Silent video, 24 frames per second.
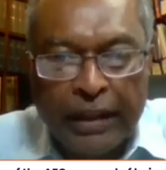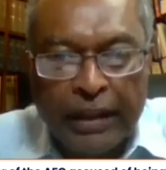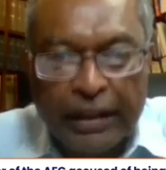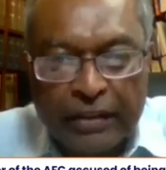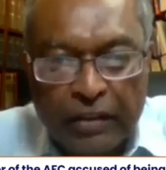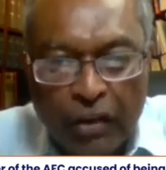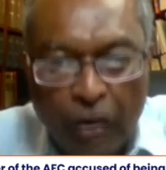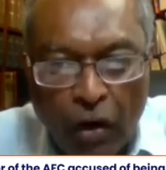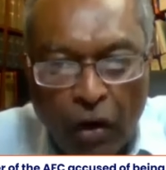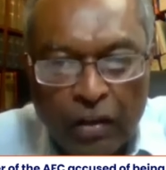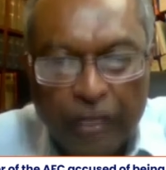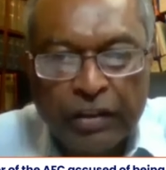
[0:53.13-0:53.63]

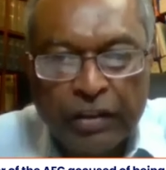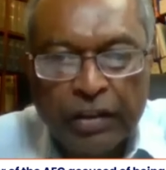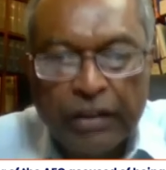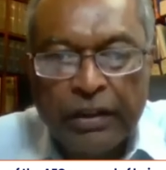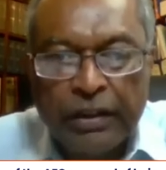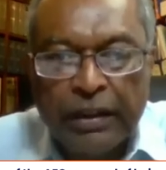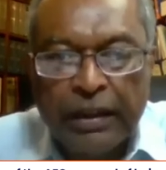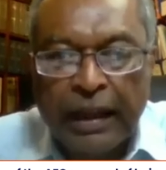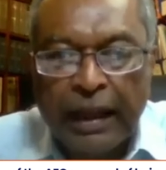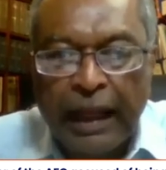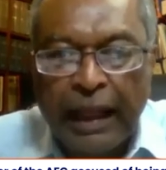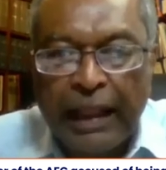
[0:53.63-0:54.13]
that under
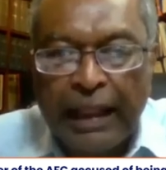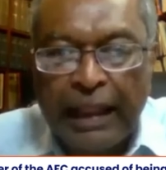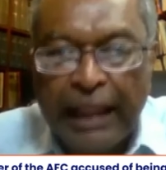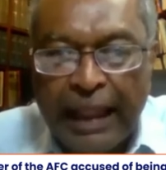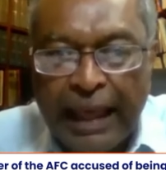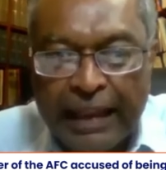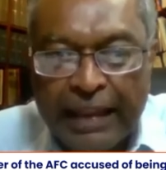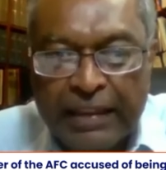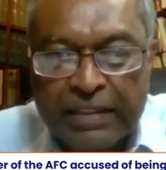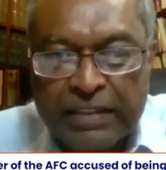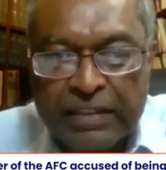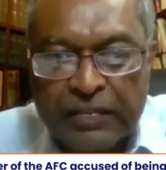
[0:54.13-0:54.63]
the
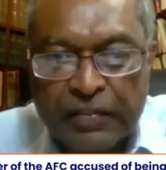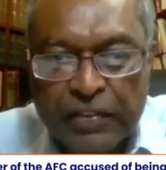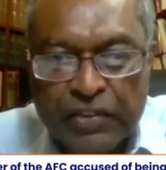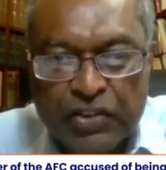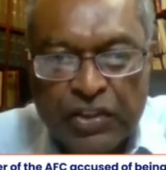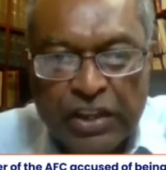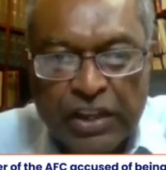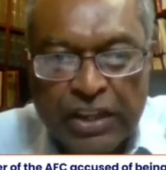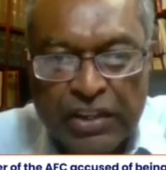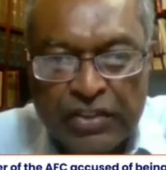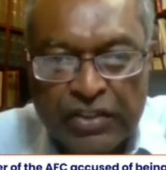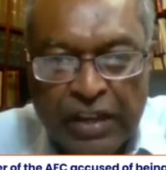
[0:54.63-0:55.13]
Alliance for
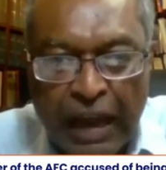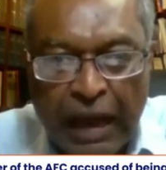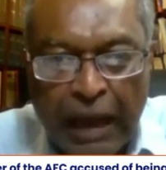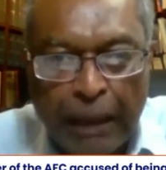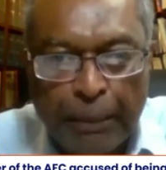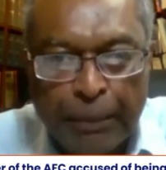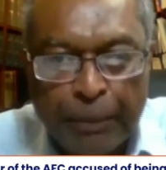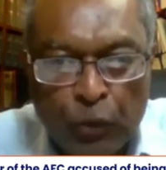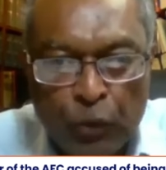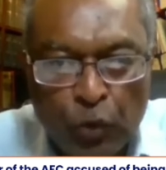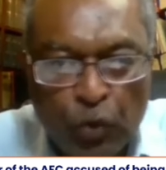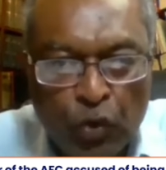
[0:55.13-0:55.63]
Change
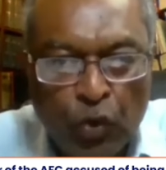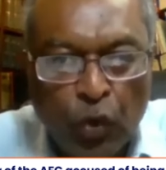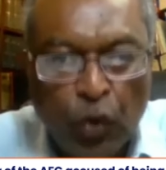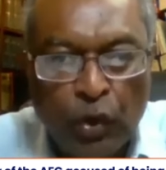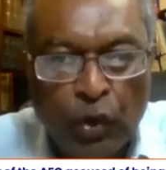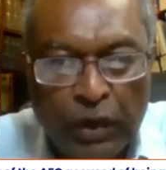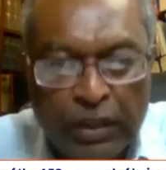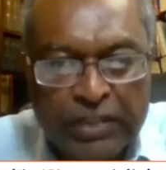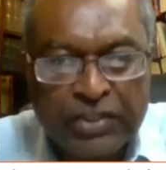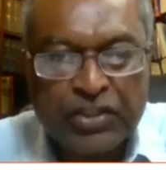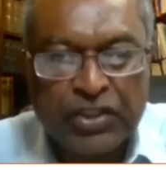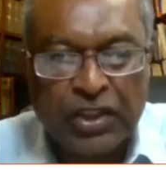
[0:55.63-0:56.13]
APNU
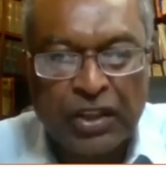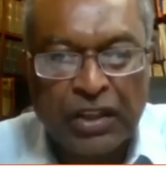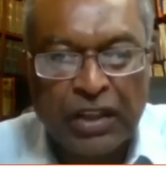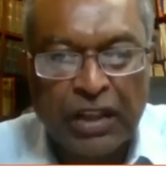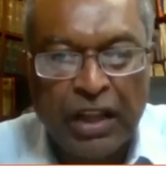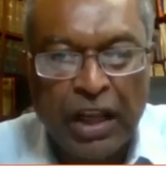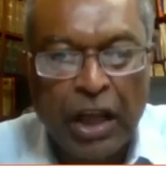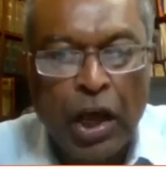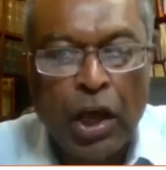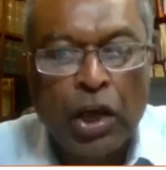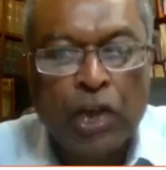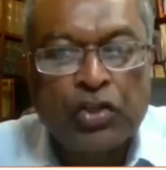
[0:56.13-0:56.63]

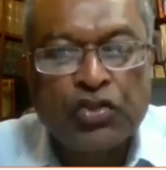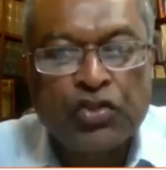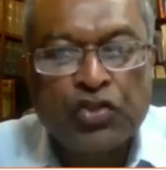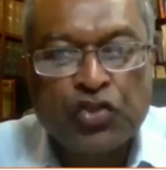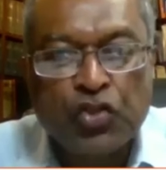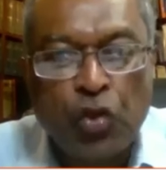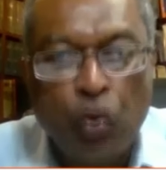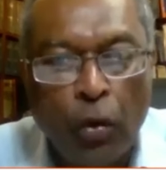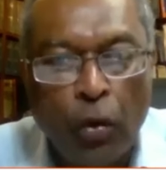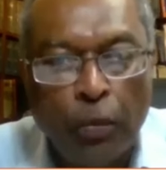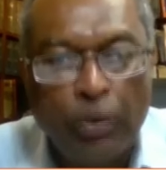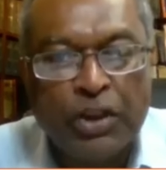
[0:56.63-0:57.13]
coalition,
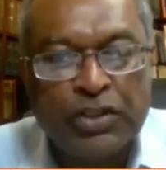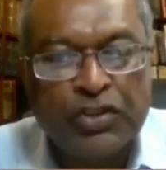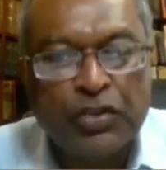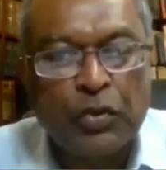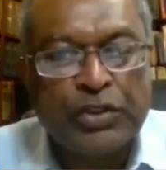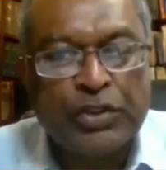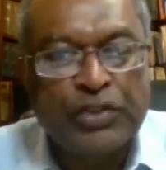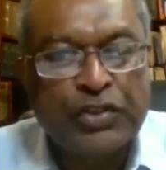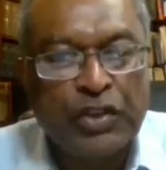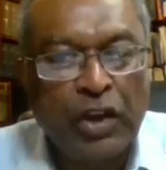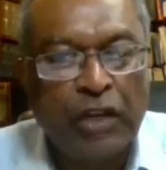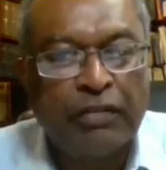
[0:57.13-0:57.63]
so much
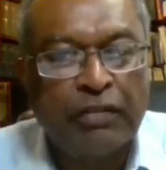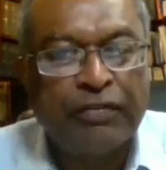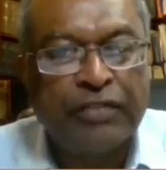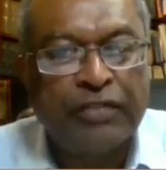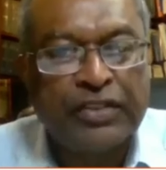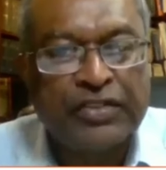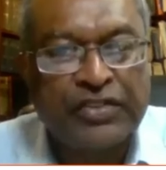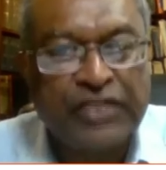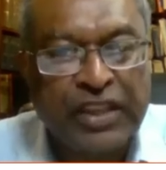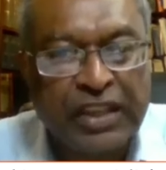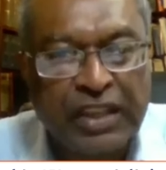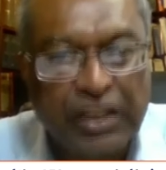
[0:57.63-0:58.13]
was done for
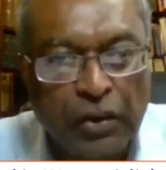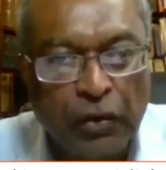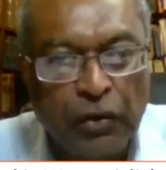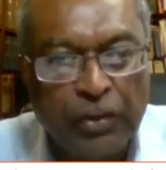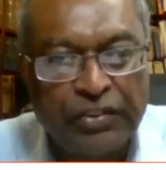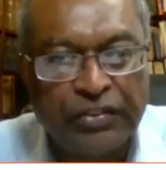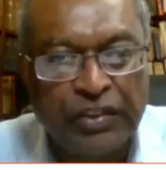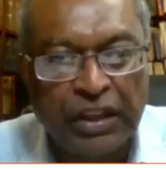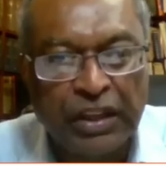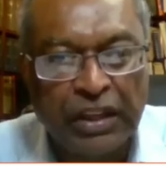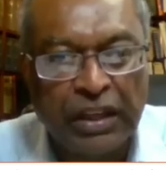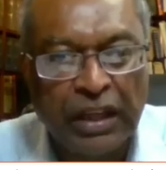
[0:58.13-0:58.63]

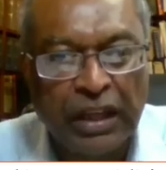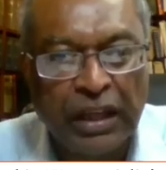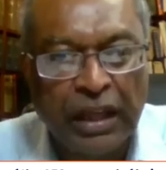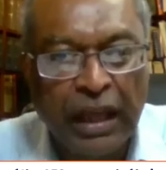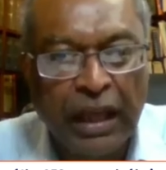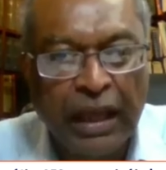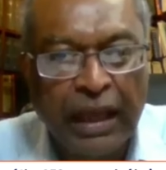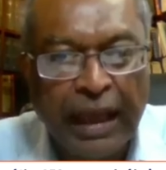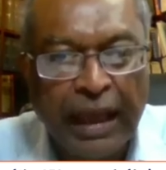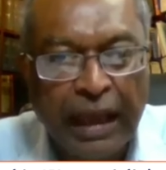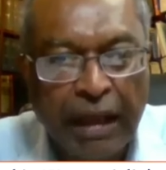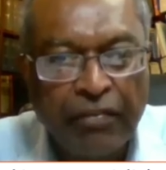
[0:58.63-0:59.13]
security.
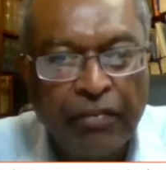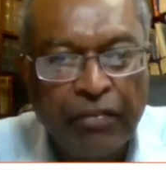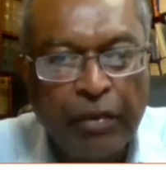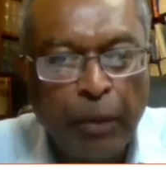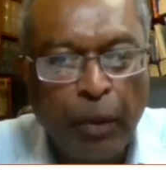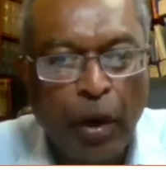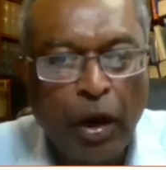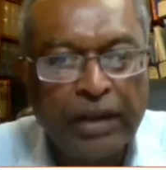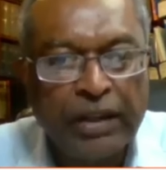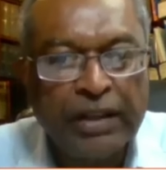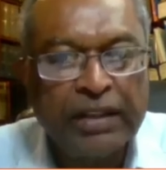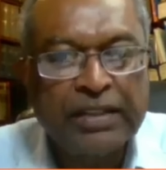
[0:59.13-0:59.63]

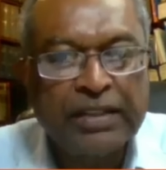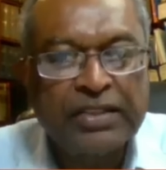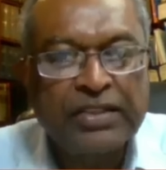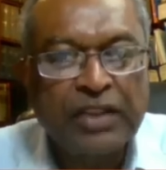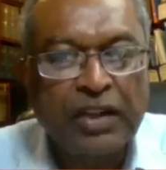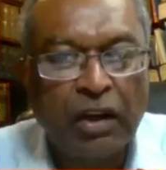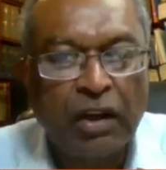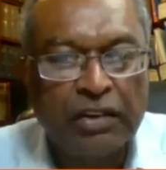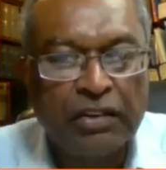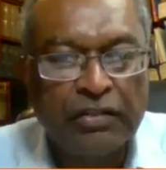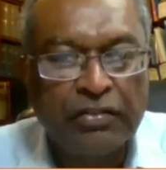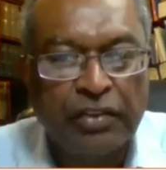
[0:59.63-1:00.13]
Everybody in this
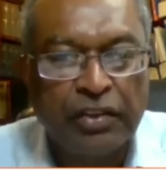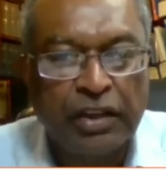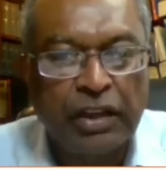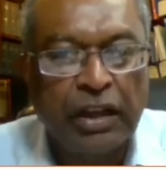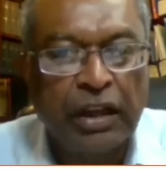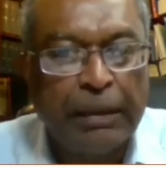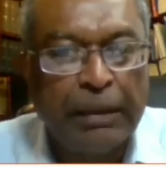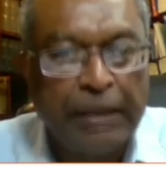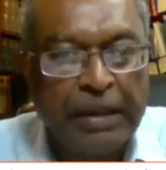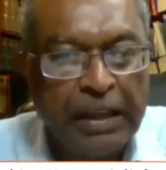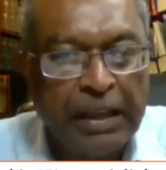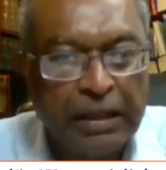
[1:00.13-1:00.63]
country,
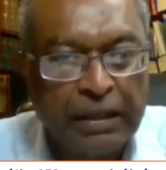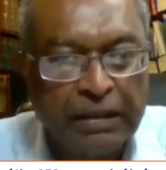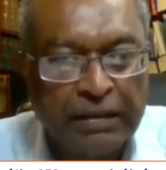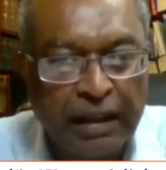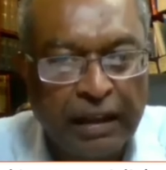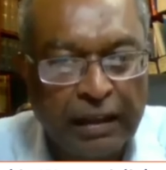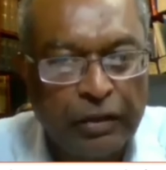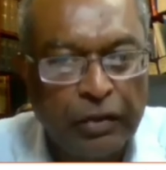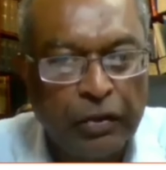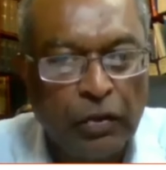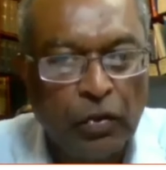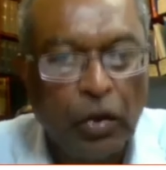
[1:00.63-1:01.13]
let me
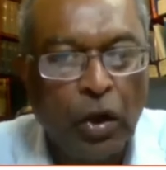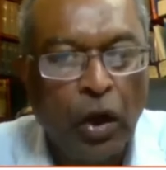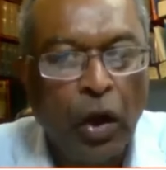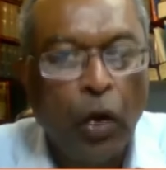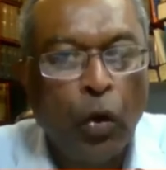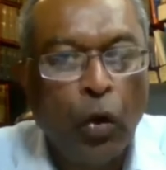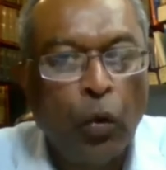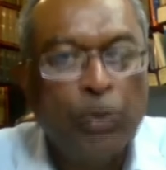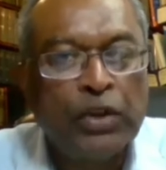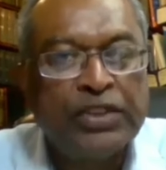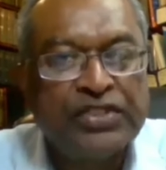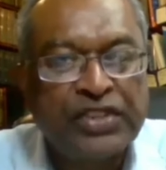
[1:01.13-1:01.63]
tell you,
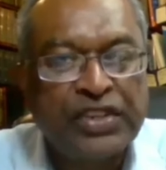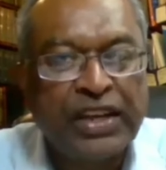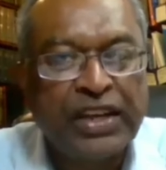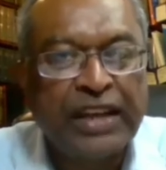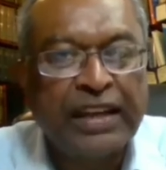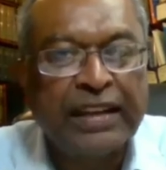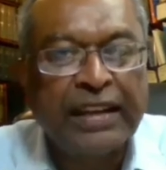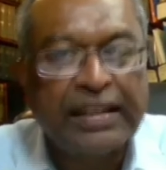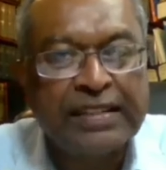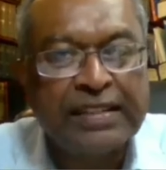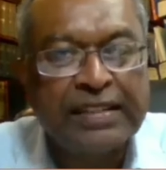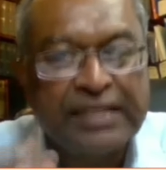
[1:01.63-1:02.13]
would say that the